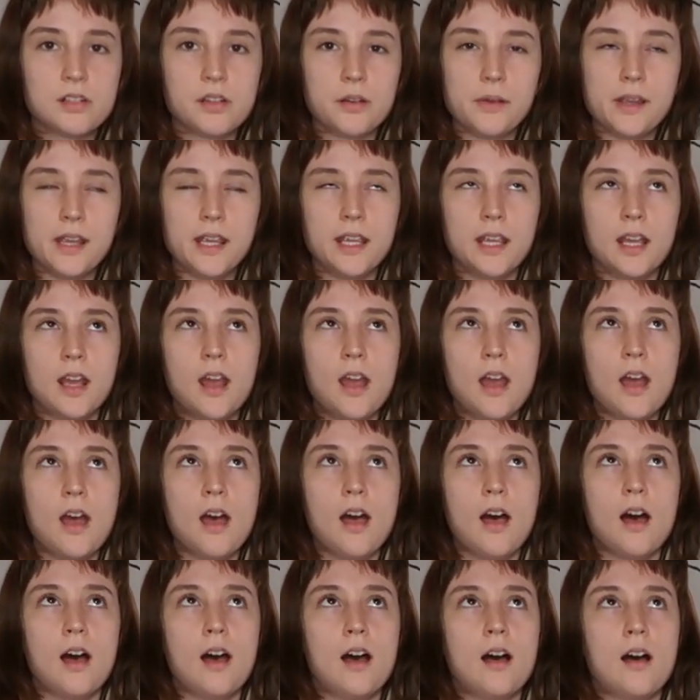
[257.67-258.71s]
doing
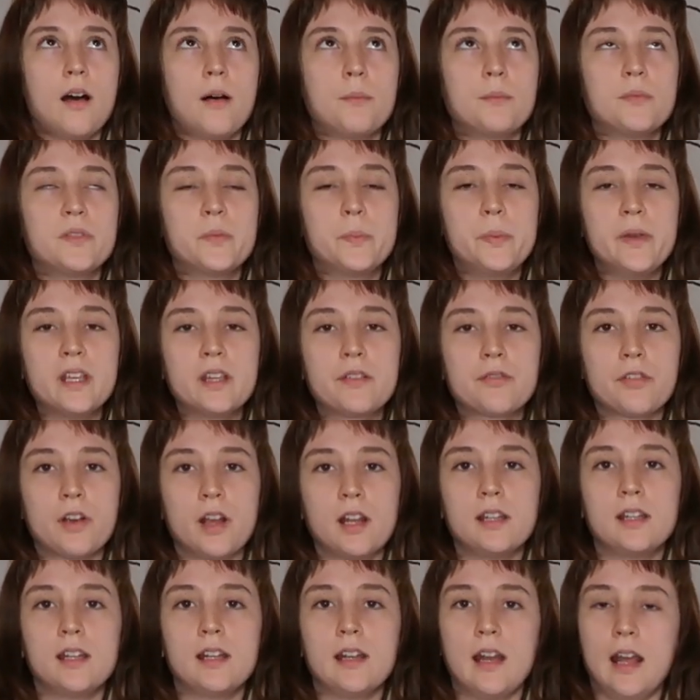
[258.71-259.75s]
speak,
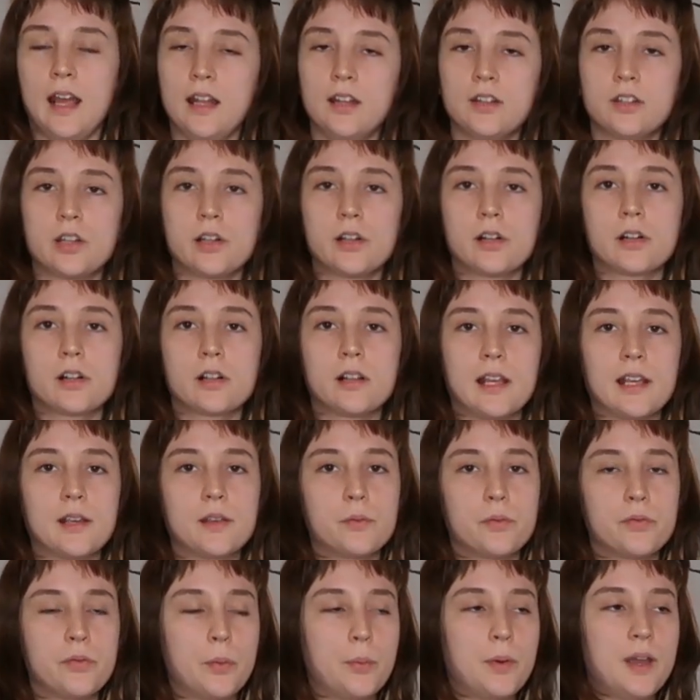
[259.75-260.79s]
friend, and enter,
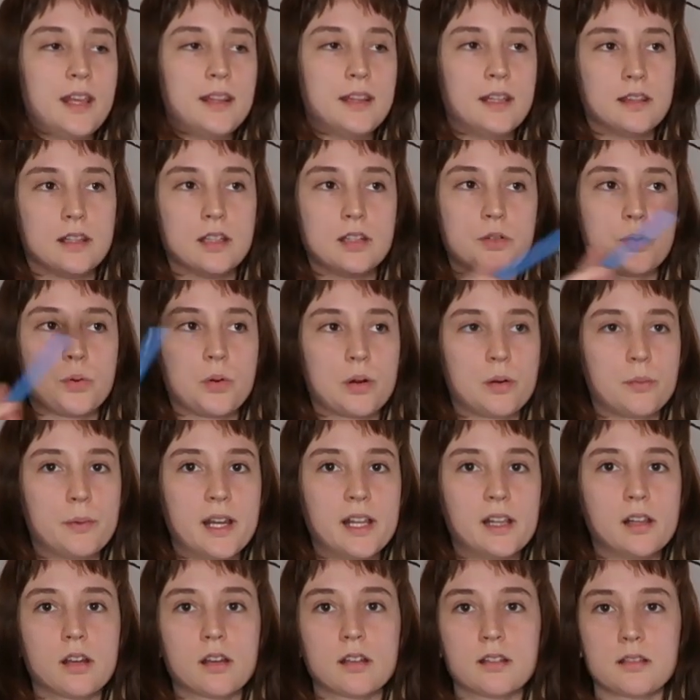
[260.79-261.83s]
like the way that the
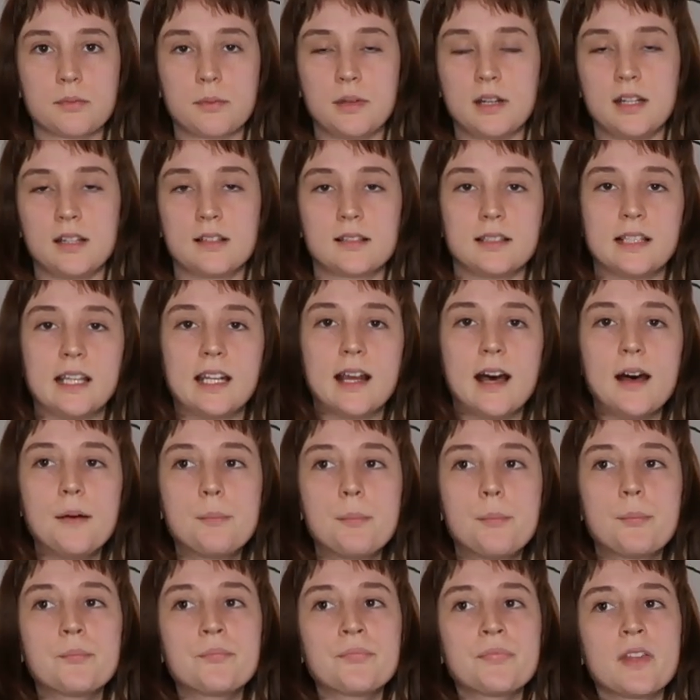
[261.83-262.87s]
doorway looks when it's lit up
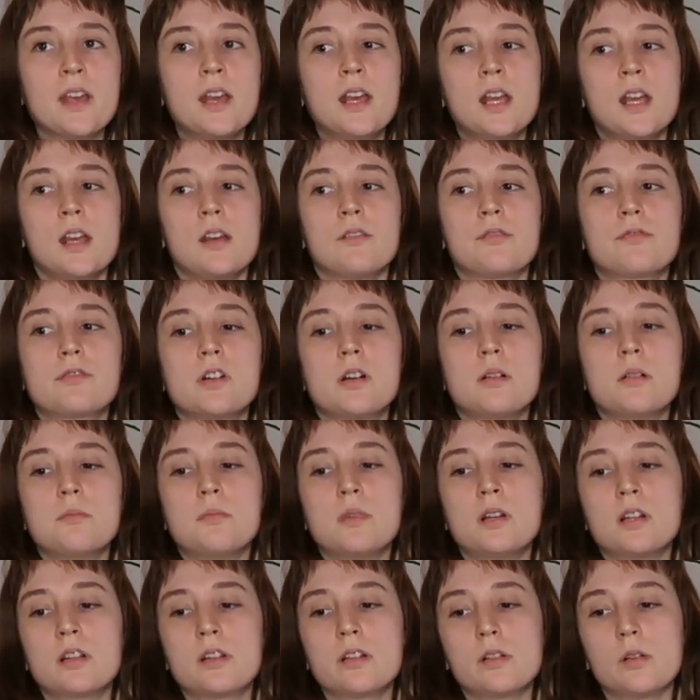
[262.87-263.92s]
from
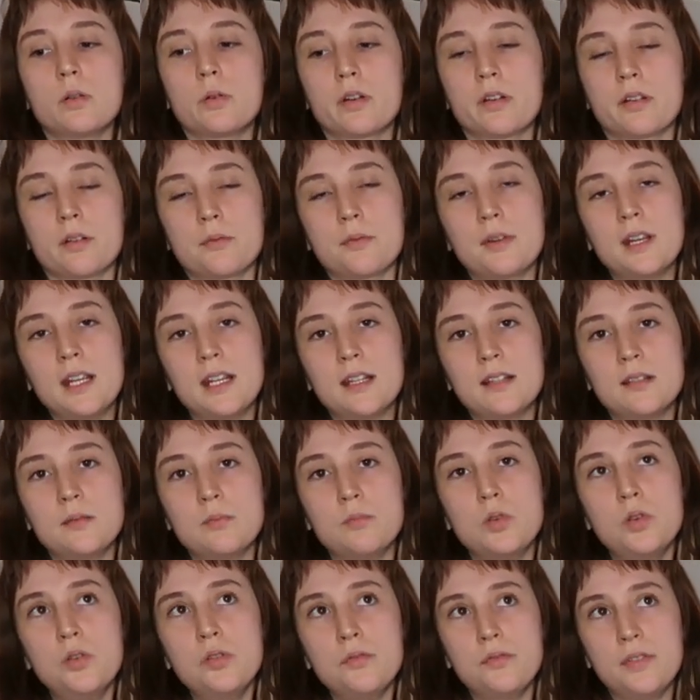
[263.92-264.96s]
the Lord of the Rings
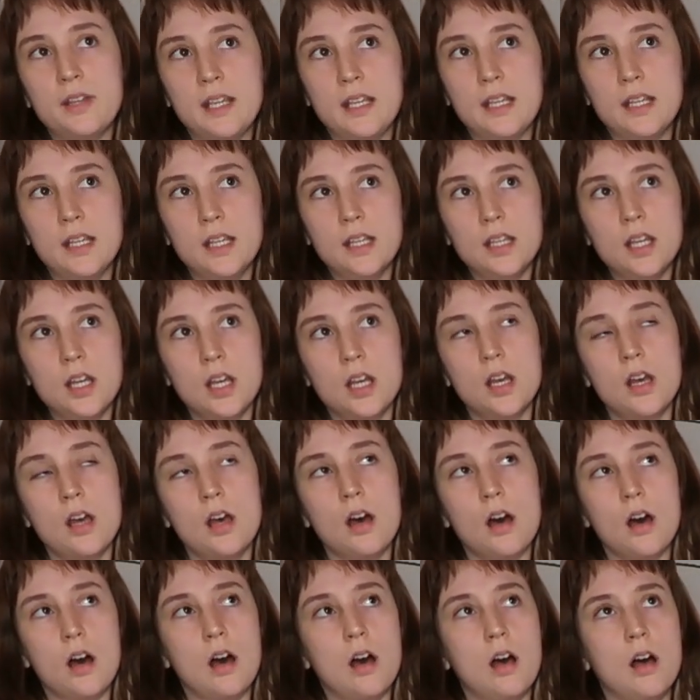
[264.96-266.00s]
movie,
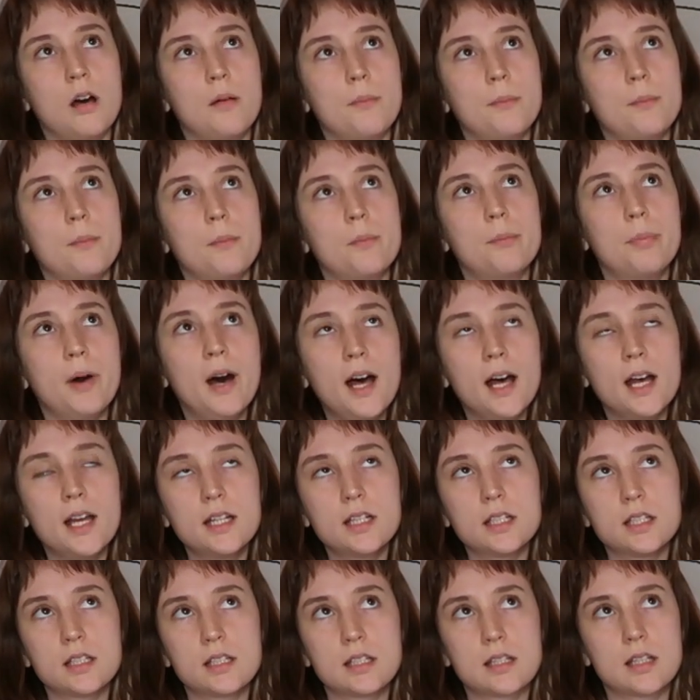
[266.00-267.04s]

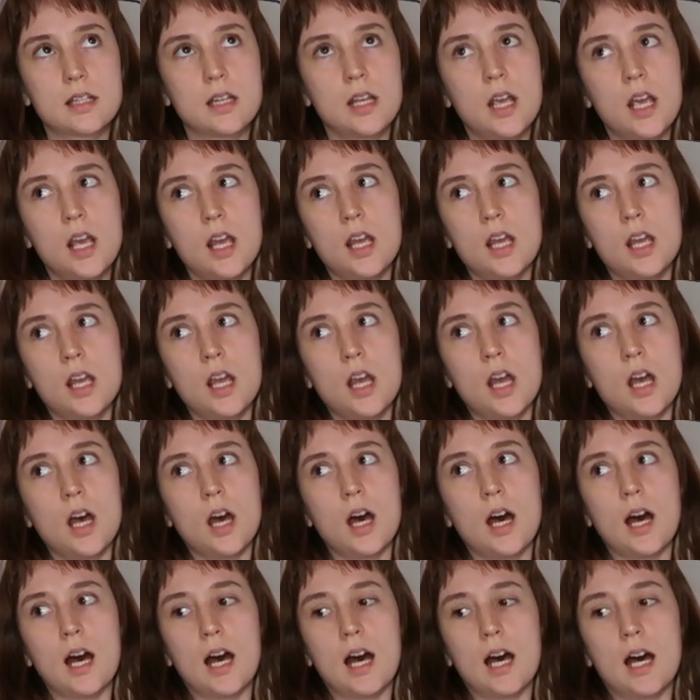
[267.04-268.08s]
but
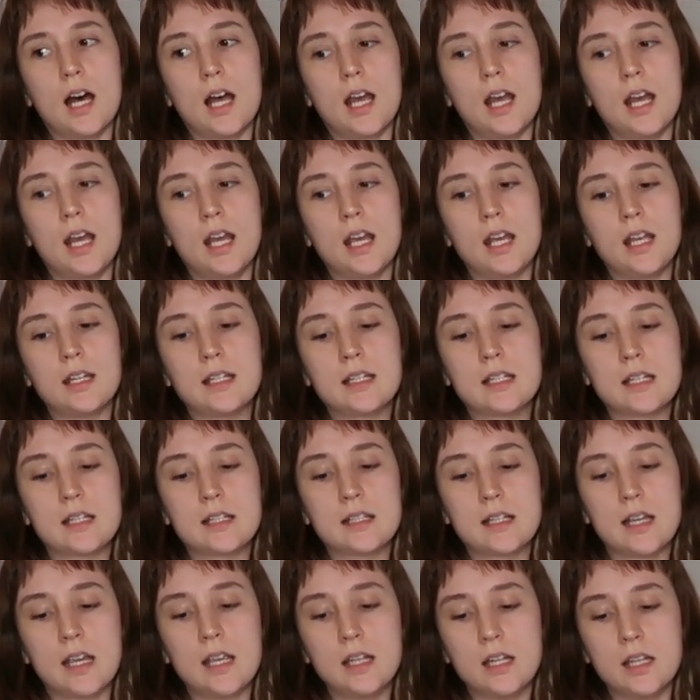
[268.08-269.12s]
I
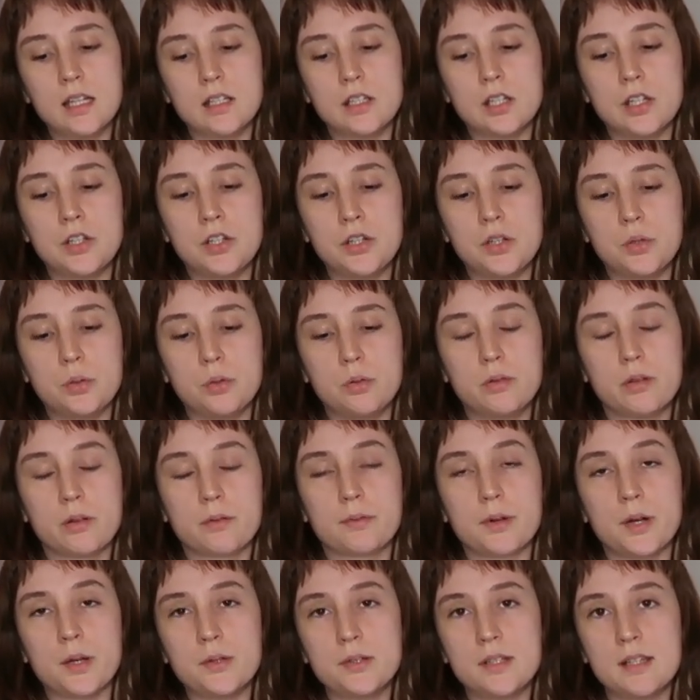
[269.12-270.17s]
decided to do the
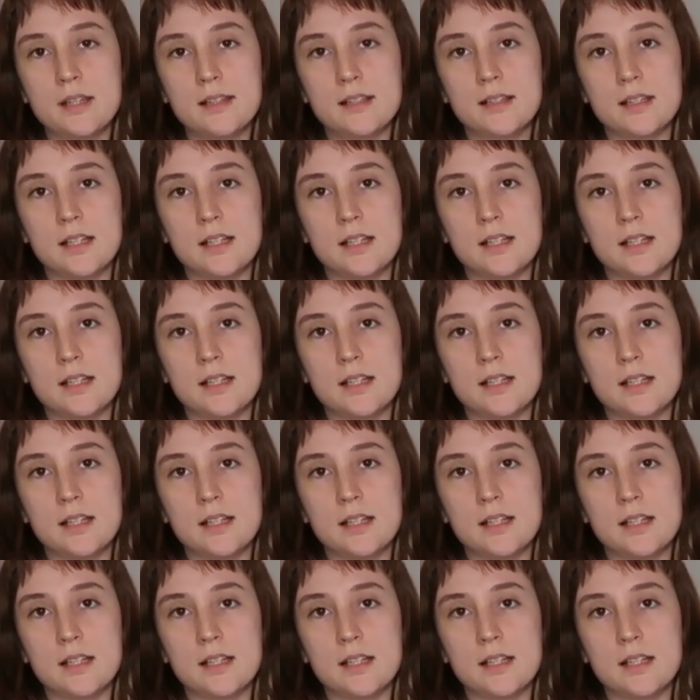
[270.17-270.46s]
roses